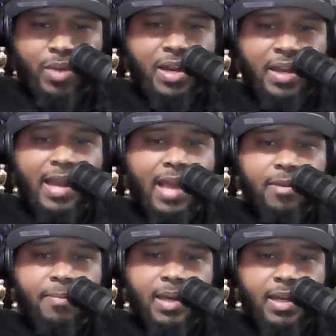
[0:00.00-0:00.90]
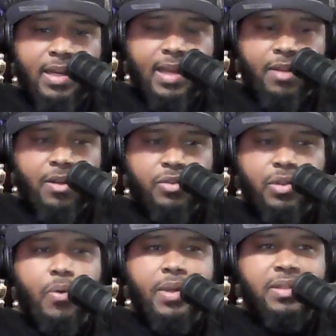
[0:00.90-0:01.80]
he done got the money now.
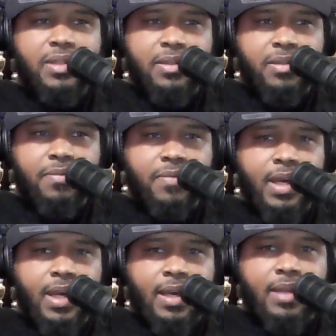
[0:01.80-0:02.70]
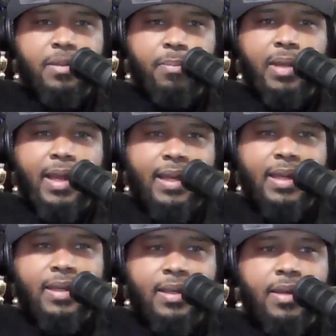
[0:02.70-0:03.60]
There's no incentive to play.
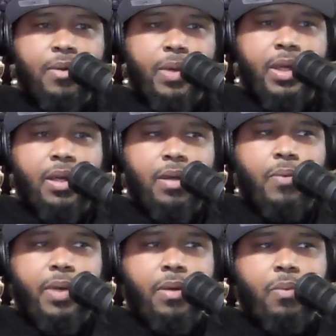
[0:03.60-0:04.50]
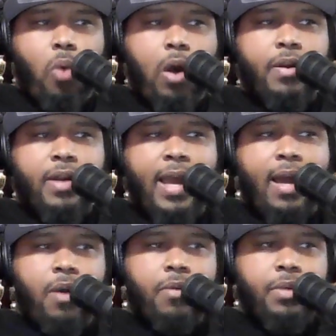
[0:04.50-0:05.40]
We water
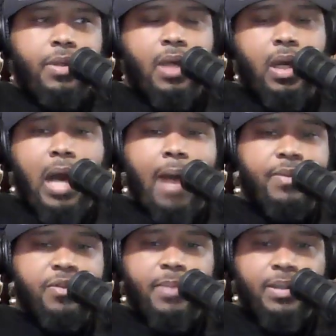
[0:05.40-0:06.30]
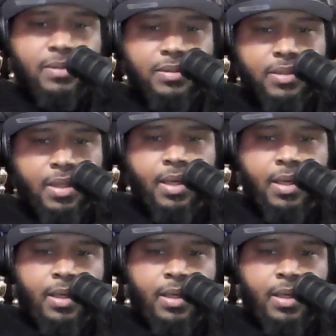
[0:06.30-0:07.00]
down accomplishments.